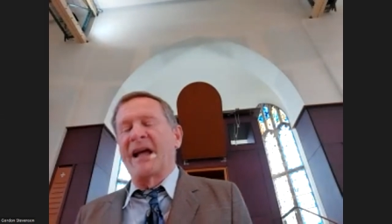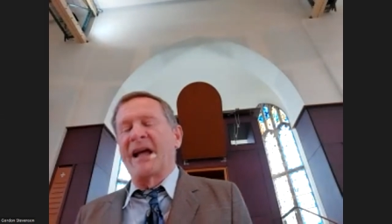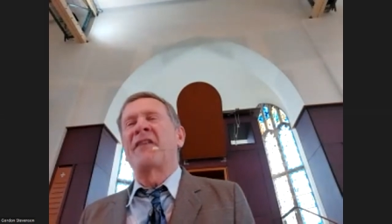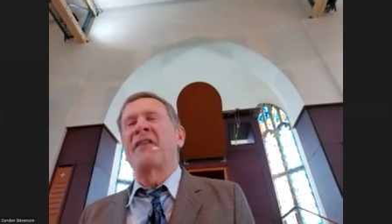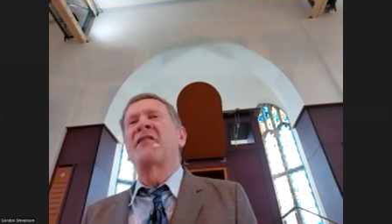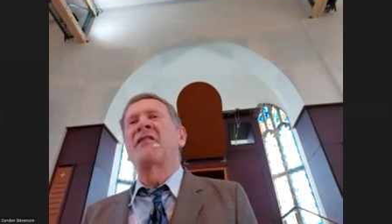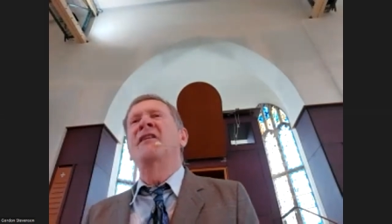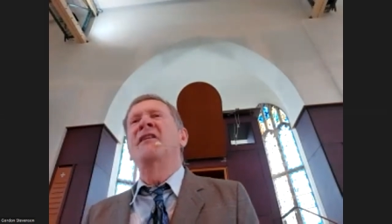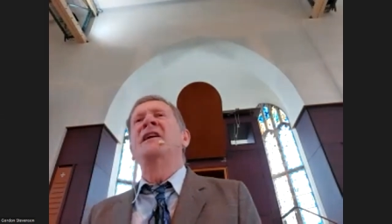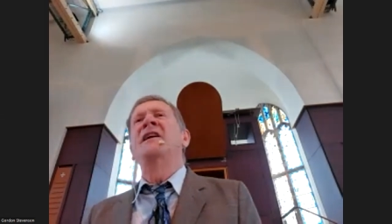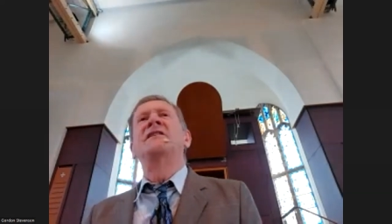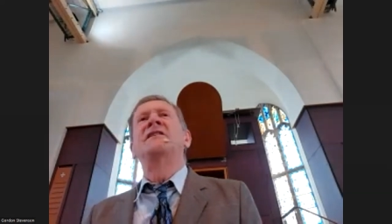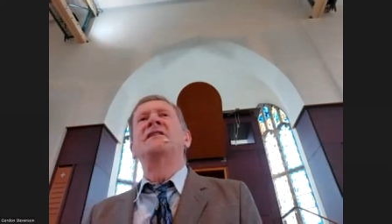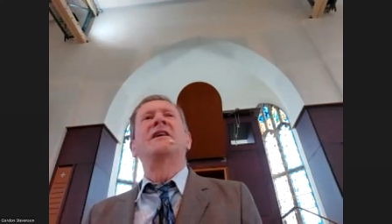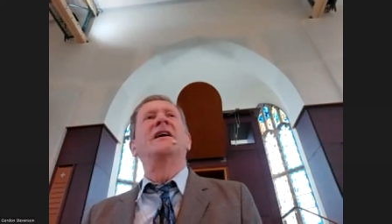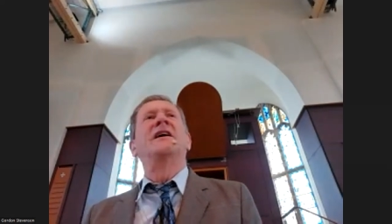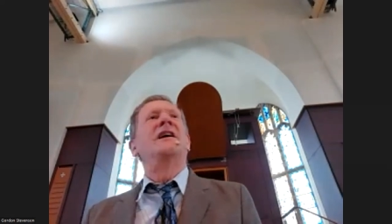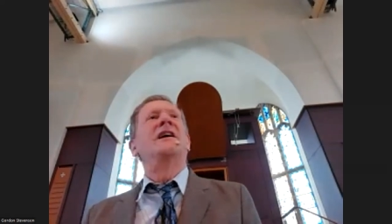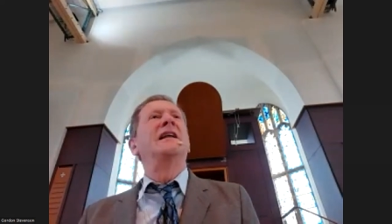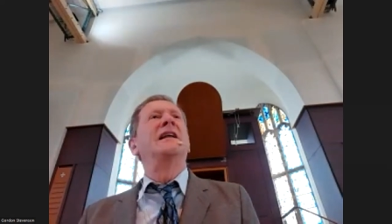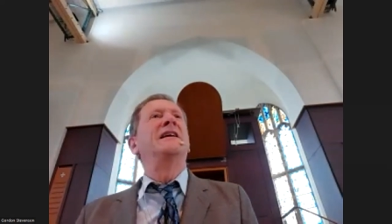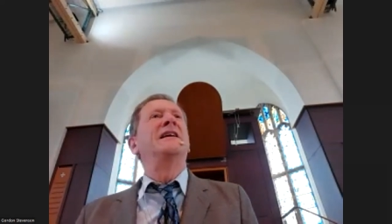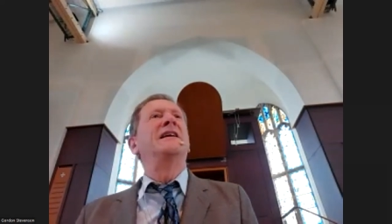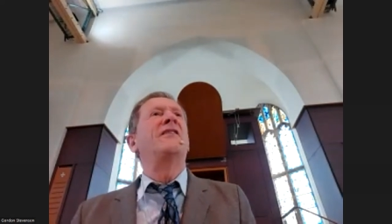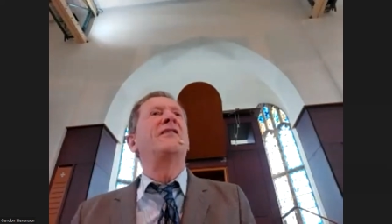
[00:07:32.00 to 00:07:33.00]
Hasn't
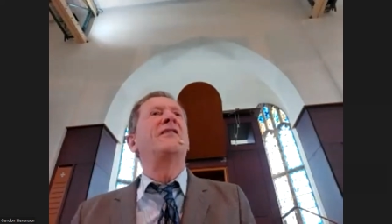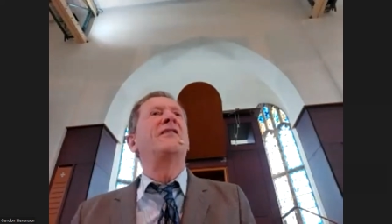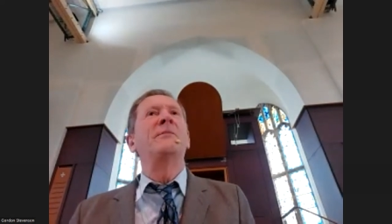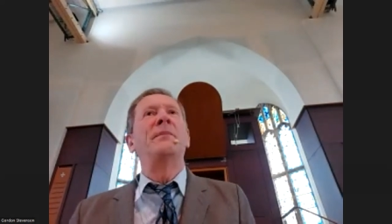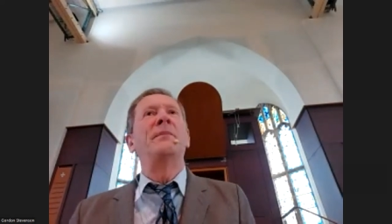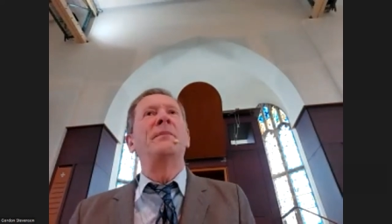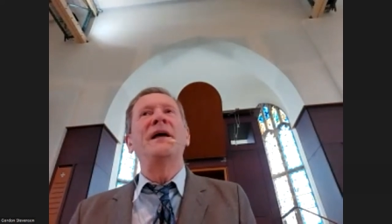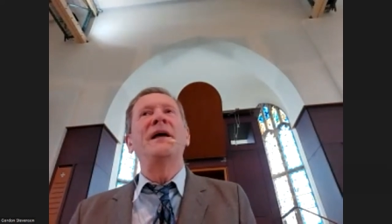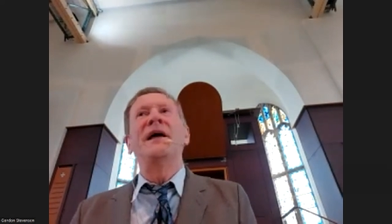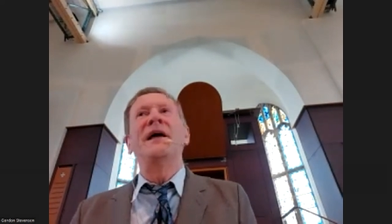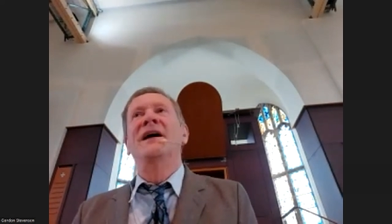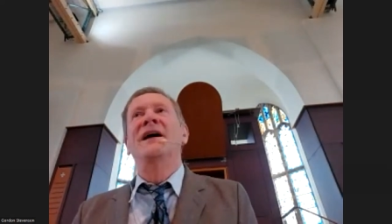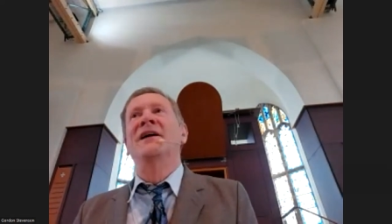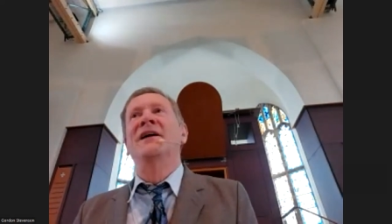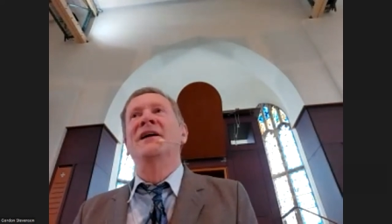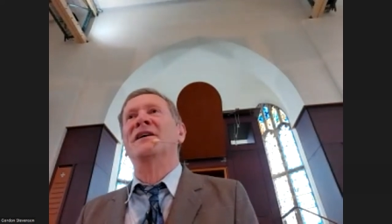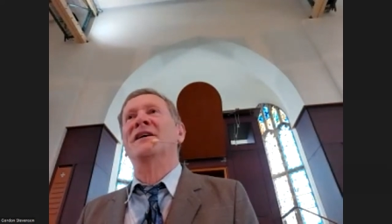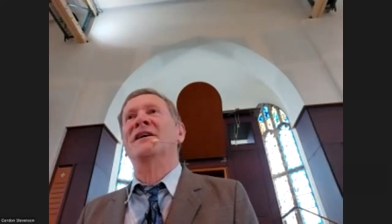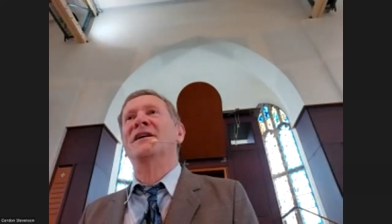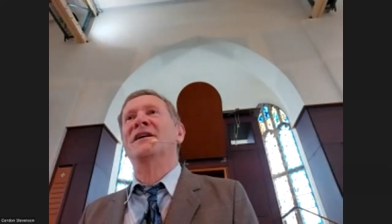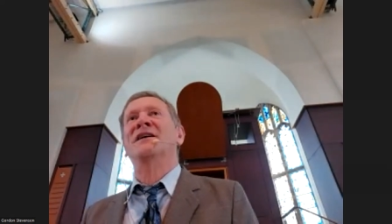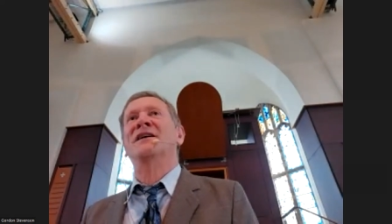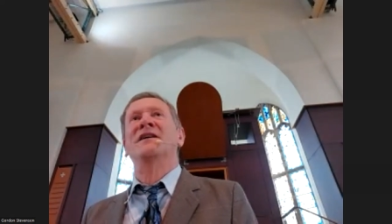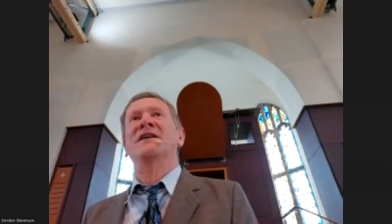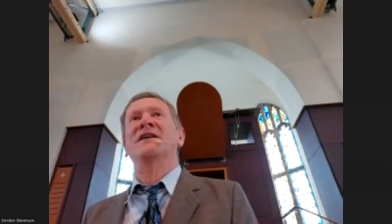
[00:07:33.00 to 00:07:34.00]
entirely disappeared
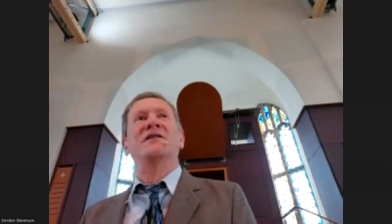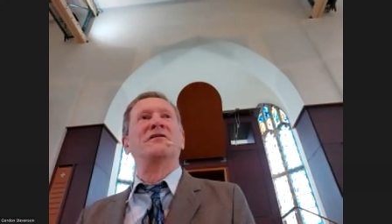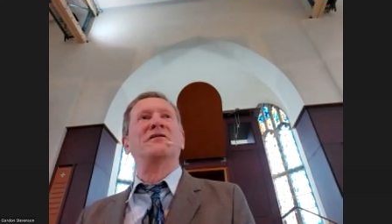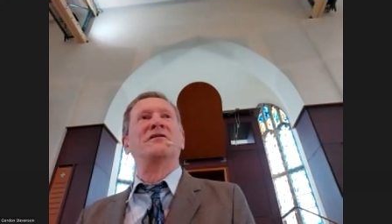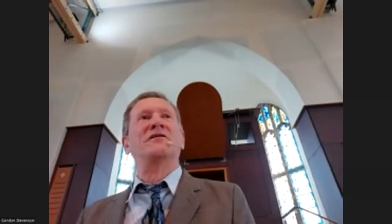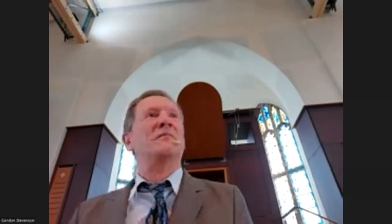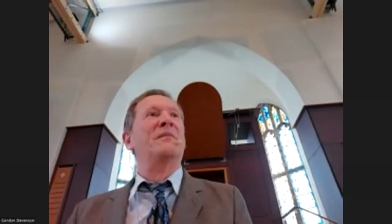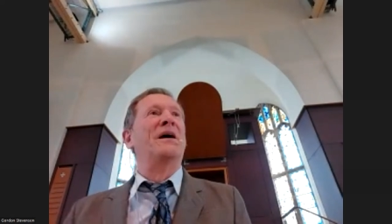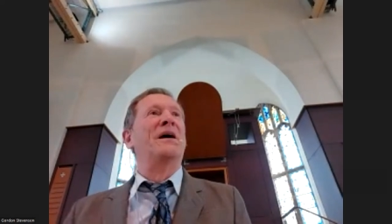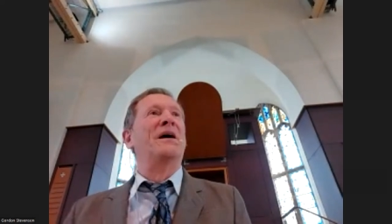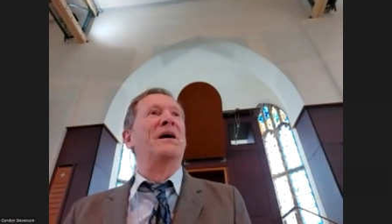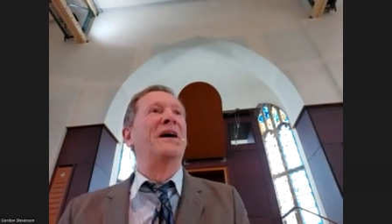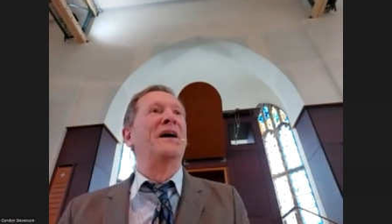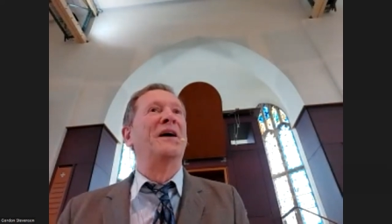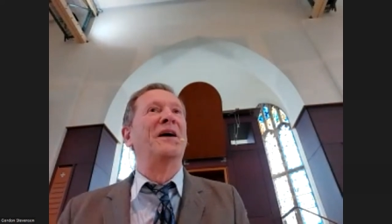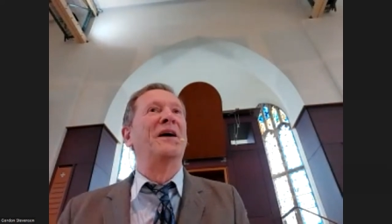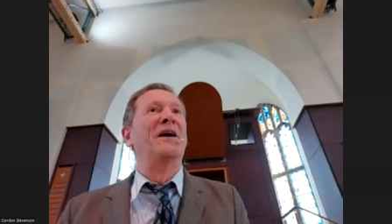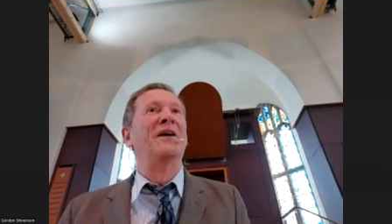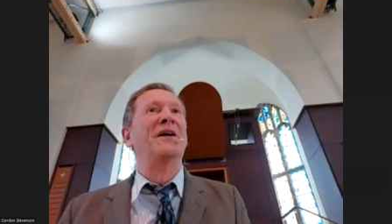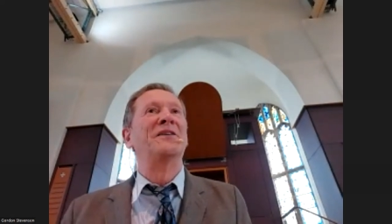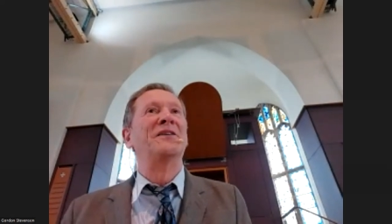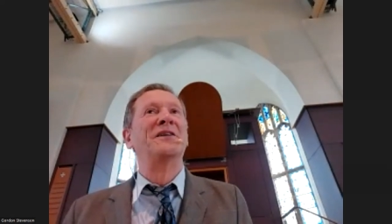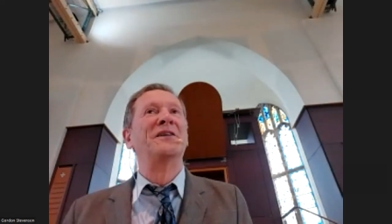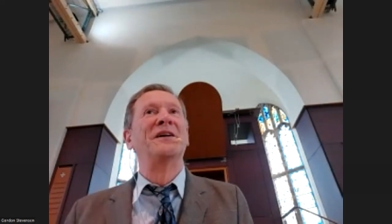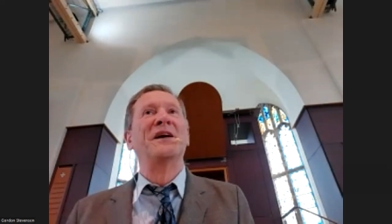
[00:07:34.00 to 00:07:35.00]
my
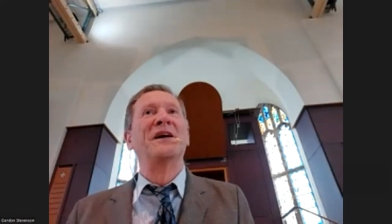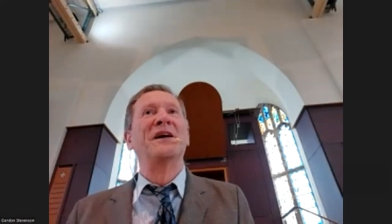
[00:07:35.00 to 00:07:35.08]
heart,